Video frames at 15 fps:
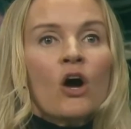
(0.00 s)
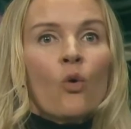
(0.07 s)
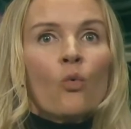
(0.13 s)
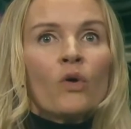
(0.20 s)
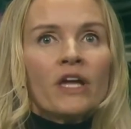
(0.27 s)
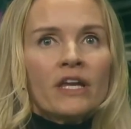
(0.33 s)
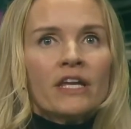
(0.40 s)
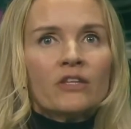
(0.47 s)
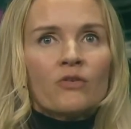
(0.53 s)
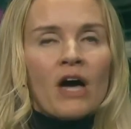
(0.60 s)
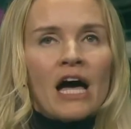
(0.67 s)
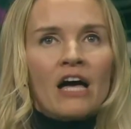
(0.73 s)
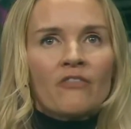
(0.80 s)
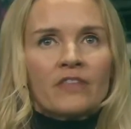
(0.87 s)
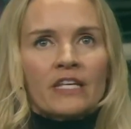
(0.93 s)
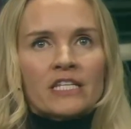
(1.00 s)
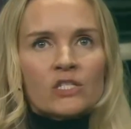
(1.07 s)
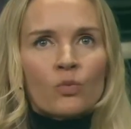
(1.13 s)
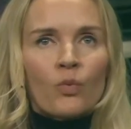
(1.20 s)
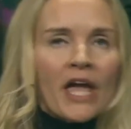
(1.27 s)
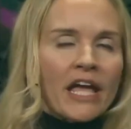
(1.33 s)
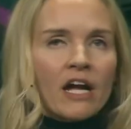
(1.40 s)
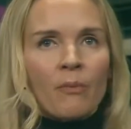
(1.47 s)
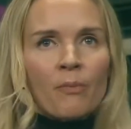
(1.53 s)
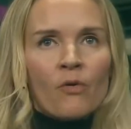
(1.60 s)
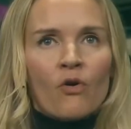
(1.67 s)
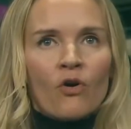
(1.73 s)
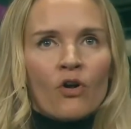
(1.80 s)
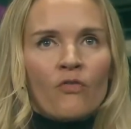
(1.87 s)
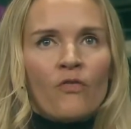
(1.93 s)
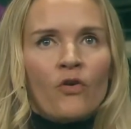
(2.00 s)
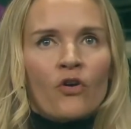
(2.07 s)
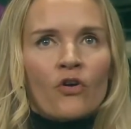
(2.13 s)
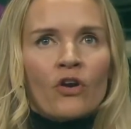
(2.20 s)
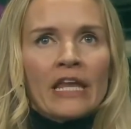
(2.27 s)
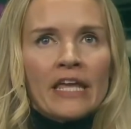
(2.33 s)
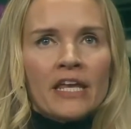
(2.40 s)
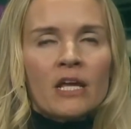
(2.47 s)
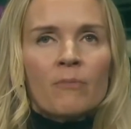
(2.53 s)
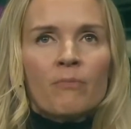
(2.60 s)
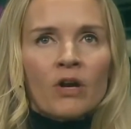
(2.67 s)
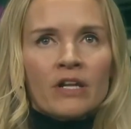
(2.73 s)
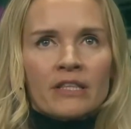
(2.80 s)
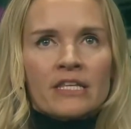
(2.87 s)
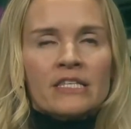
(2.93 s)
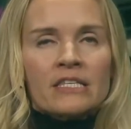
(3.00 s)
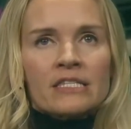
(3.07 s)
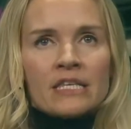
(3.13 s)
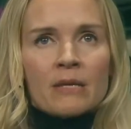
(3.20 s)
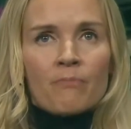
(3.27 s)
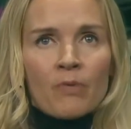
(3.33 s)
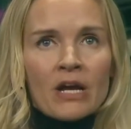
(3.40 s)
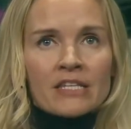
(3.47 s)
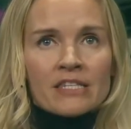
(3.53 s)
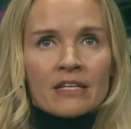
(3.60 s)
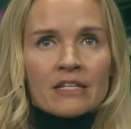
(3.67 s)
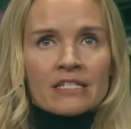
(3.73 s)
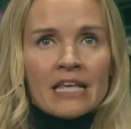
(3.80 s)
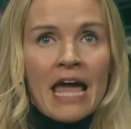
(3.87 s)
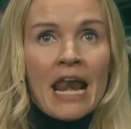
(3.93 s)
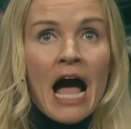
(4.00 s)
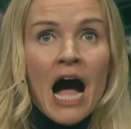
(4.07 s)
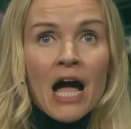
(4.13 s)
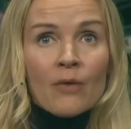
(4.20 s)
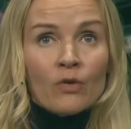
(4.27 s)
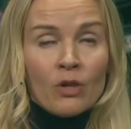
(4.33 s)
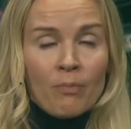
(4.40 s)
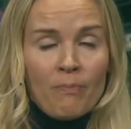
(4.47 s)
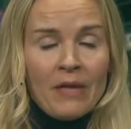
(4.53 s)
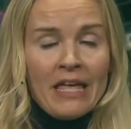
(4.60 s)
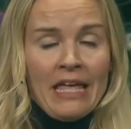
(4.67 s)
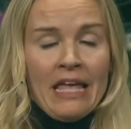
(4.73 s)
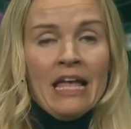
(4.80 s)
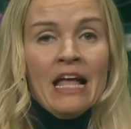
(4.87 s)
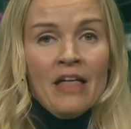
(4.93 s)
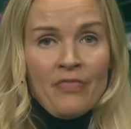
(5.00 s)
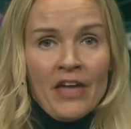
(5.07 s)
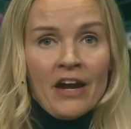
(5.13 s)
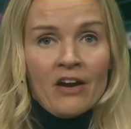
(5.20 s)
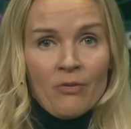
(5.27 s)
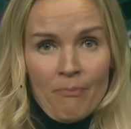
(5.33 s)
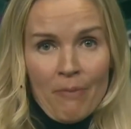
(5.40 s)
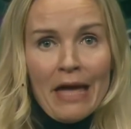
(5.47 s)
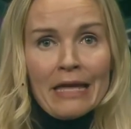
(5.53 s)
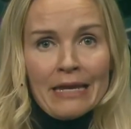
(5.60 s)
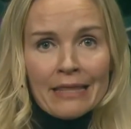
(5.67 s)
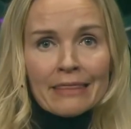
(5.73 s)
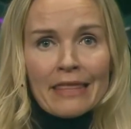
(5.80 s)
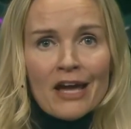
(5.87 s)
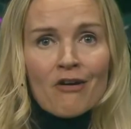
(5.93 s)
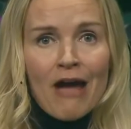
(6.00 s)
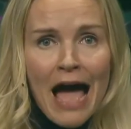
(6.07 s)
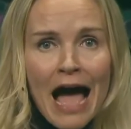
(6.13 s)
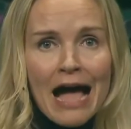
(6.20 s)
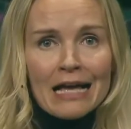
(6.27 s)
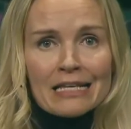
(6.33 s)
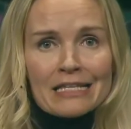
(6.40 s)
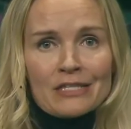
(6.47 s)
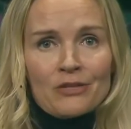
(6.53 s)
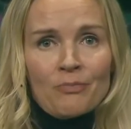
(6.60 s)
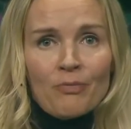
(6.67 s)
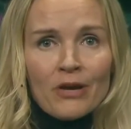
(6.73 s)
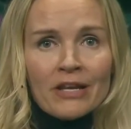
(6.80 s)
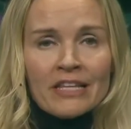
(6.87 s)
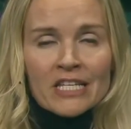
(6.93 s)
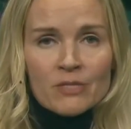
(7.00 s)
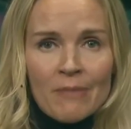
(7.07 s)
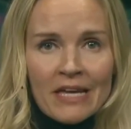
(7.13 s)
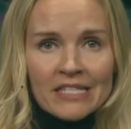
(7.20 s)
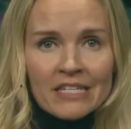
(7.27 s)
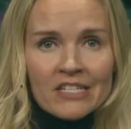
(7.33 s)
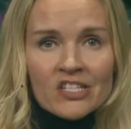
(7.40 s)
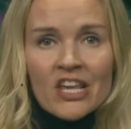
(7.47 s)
we need to have this wake-up call for leading politicians in Brussels, and I will be there paining their ass to bring this message.